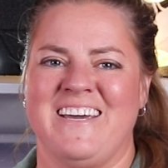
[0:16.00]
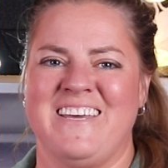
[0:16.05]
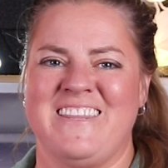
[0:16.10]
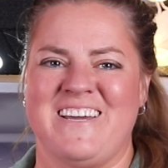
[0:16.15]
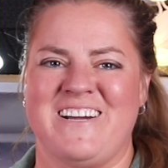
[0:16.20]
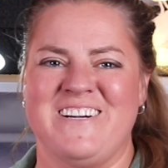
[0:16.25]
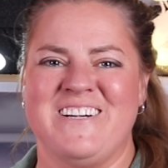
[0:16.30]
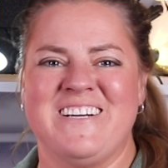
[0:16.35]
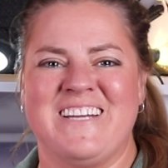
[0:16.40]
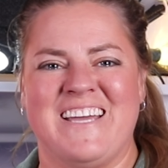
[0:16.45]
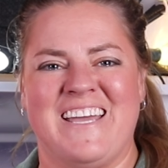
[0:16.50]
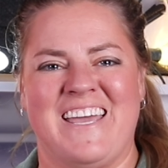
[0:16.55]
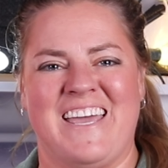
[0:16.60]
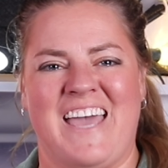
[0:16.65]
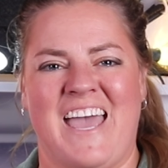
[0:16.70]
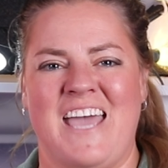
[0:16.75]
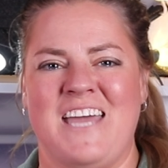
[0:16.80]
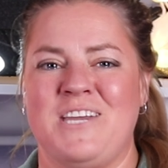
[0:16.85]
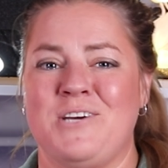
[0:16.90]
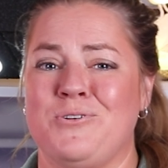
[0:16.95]
Hey there,
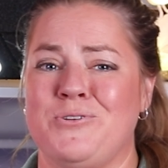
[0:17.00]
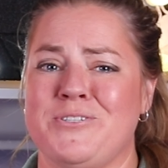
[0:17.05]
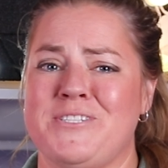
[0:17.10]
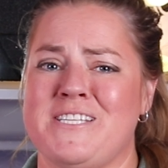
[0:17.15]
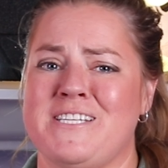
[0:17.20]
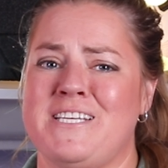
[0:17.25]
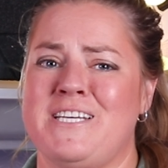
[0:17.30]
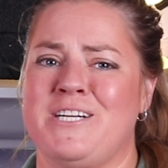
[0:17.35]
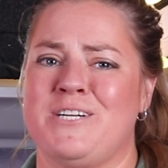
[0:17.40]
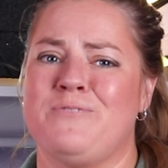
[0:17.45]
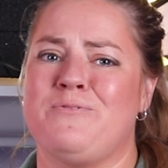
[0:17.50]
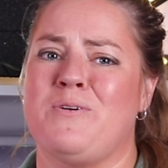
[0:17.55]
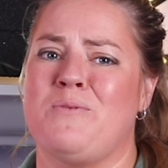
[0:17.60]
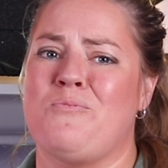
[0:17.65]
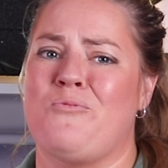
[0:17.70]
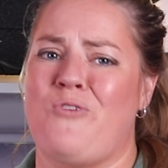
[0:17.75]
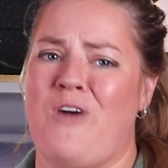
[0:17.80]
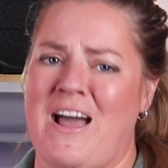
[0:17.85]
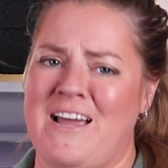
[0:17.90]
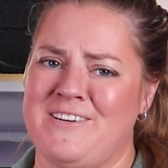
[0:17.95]
Katie Olson here
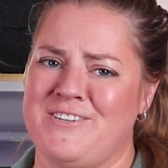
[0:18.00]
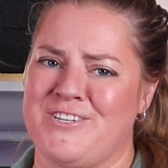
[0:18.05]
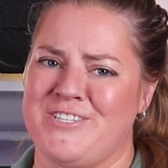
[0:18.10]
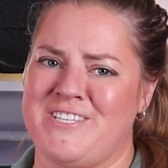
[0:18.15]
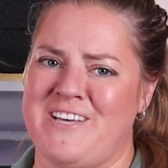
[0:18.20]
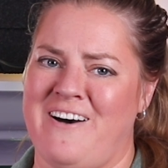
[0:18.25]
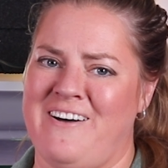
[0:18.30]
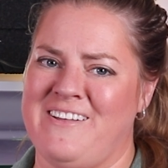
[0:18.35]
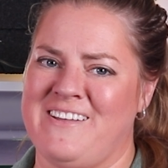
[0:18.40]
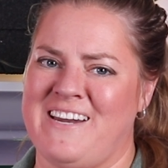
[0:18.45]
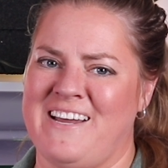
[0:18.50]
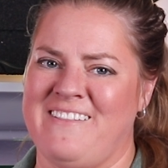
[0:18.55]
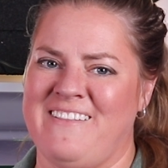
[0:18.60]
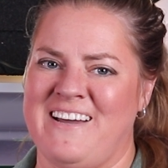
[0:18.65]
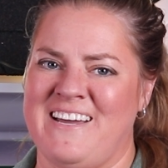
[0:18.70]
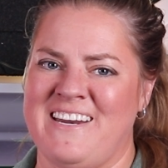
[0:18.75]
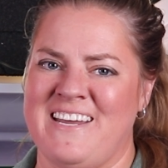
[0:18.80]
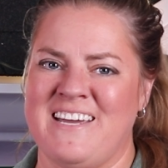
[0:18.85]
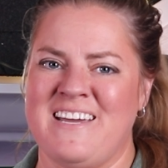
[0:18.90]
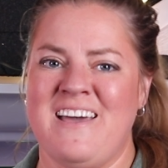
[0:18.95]
from Reinders Holiday
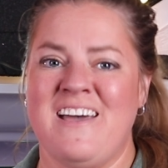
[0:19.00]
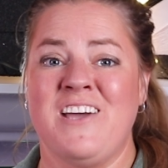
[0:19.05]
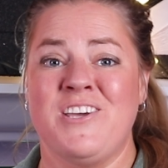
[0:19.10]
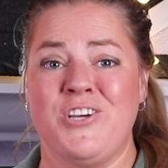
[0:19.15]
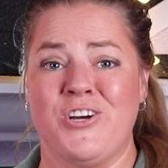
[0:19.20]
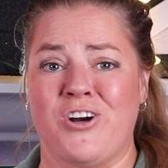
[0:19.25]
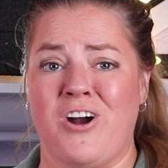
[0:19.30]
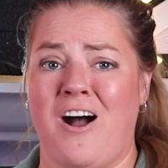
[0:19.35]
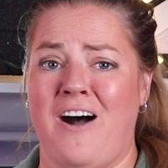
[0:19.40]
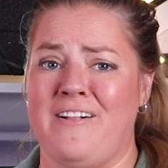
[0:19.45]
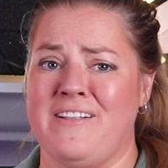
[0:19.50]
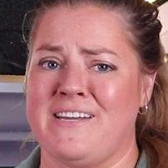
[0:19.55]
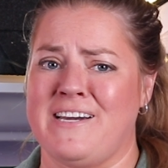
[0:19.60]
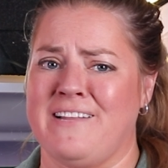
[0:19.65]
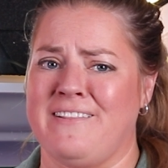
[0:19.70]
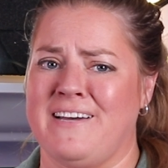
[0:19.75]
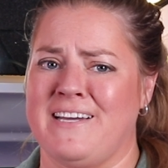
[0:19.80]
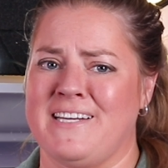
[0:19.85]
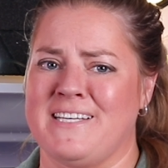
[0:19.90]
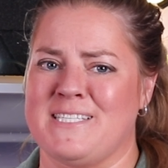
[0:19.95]
Lighting, your
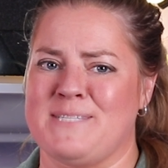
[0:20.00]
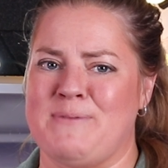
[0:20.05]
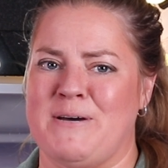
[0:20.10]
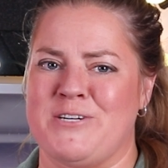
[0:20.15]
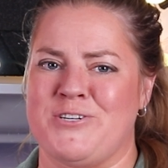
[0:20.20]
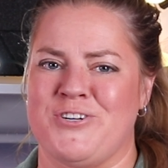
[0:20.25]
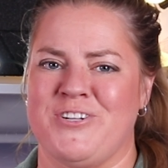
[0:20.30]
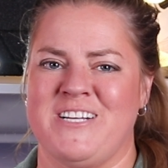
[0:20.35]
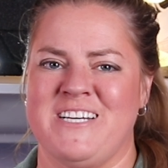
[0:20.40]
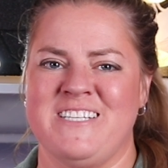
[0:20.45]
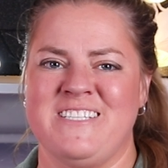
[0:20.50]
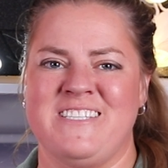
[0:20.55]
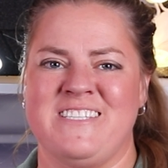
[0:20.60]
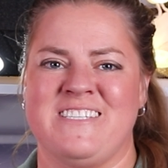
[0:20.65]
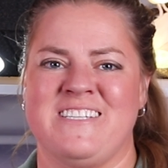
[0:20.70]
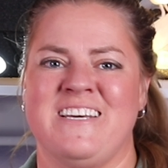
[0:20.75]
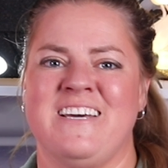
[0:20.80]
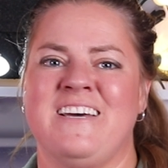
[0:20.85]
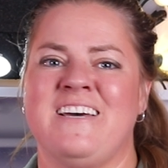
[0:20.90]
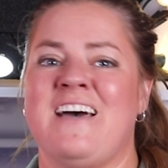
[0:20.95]
holiday lighting
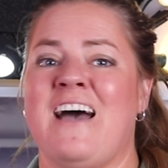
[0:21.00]
specialist.